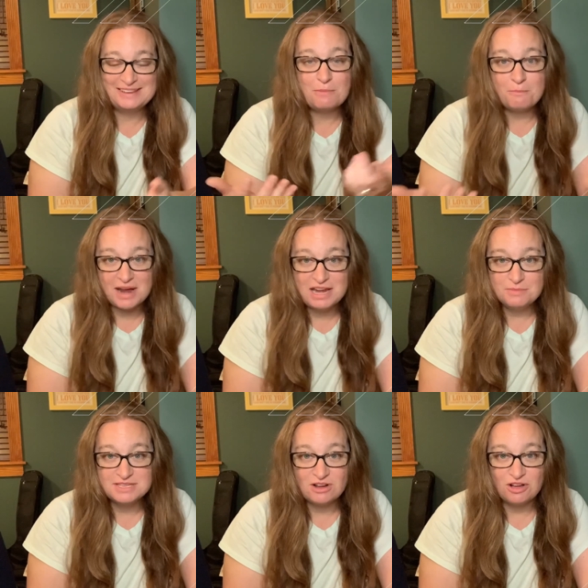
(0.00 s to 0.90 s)
My name
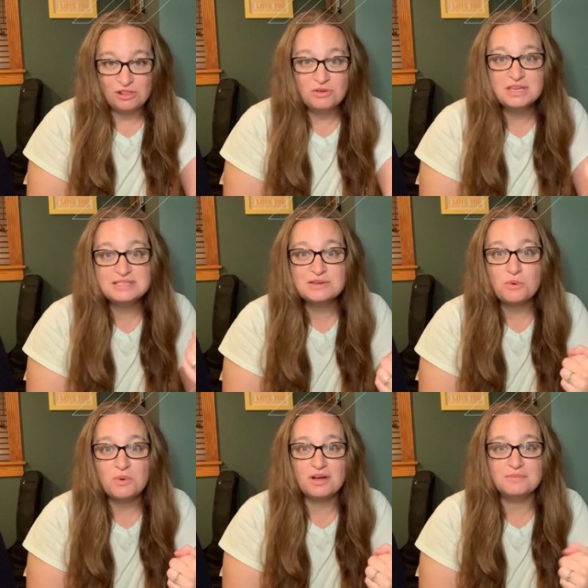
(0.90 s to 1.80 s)
is Erica Lucas.
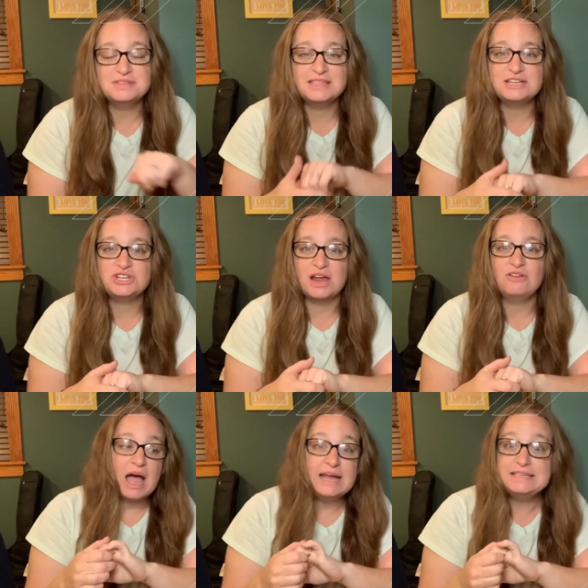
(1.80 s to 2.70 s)
Welcome to the channel.
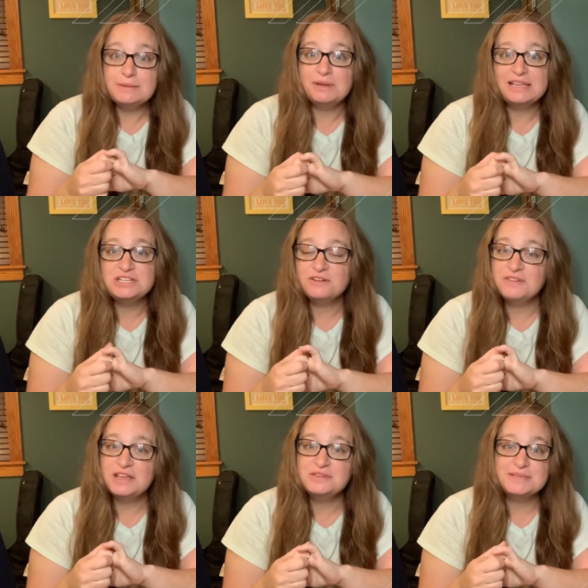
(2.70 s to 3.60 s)
I typically share
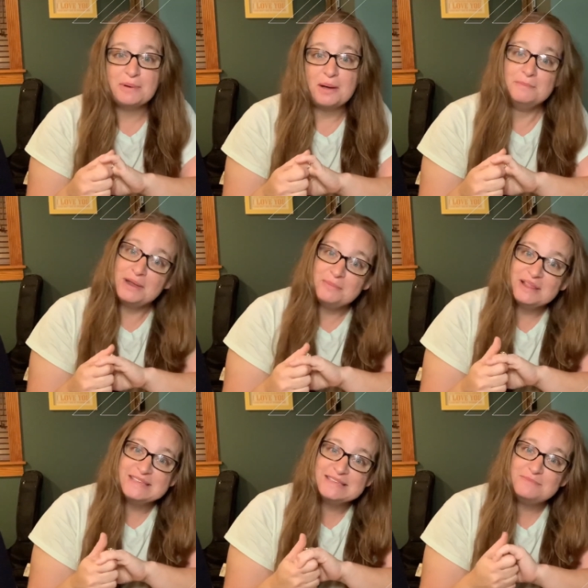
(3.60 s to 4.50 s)
videos about
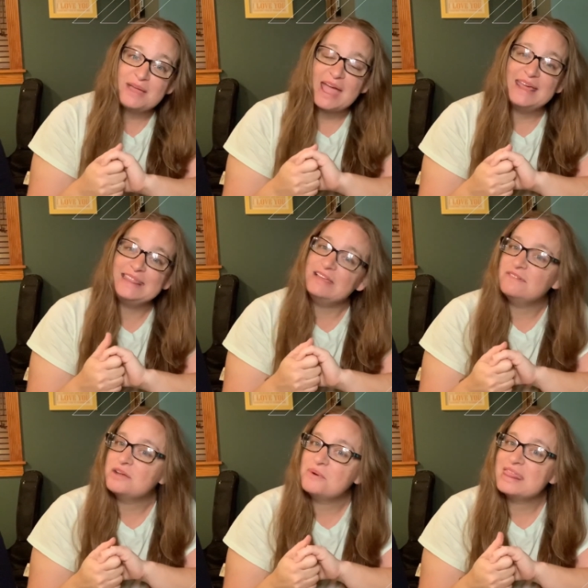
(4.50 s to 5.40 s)
minimalism and
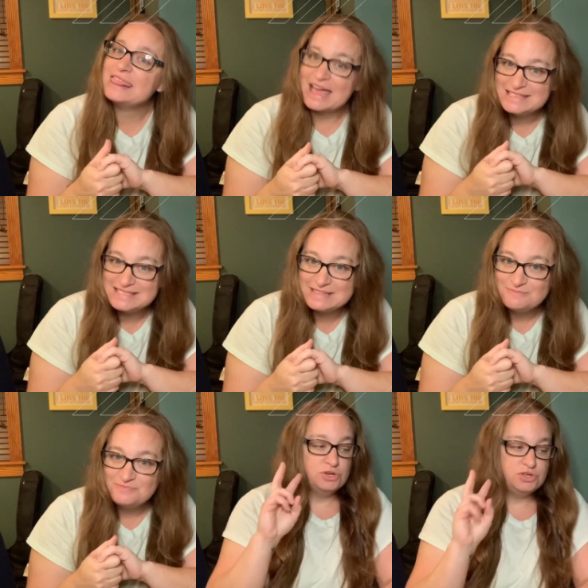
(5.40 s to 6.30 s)
living with less.
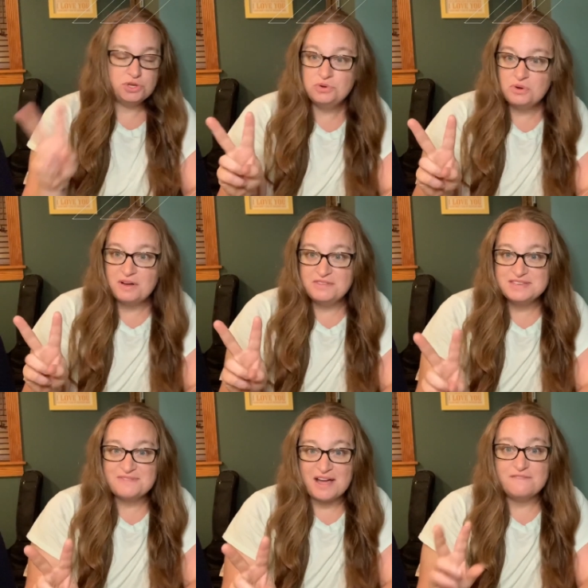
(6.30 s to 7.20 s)
Two of these
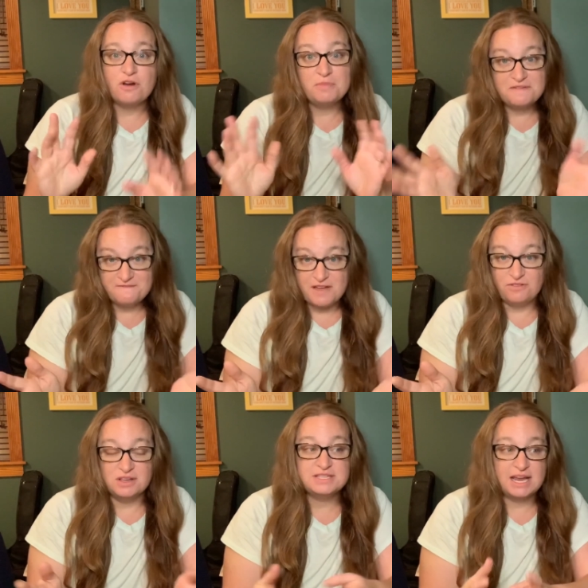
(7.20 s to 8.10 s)
five are my
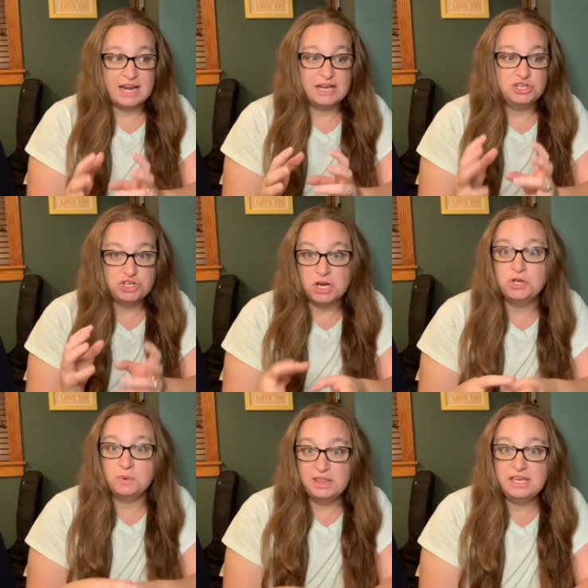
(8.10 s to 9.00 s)
favorites and I
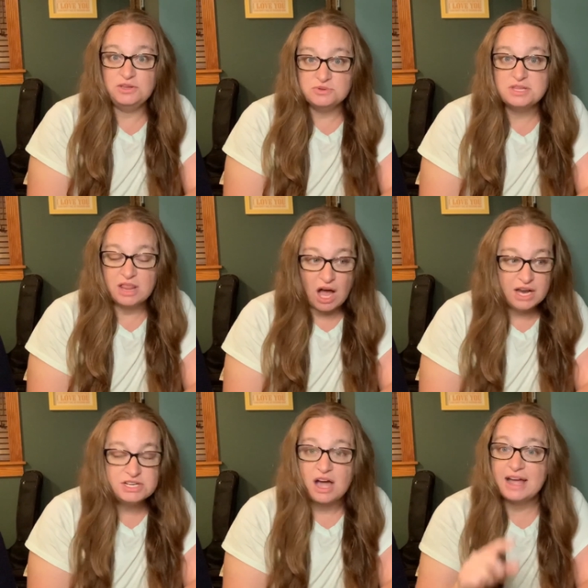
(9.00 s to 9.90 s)
genuinely use a
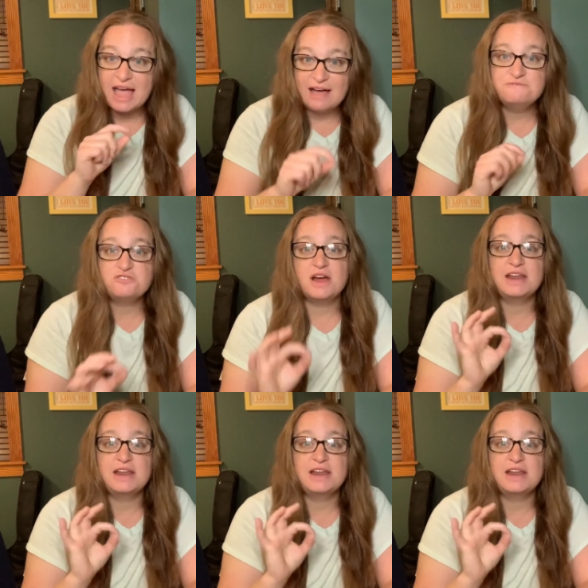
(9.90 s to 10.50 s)
lot. I have tried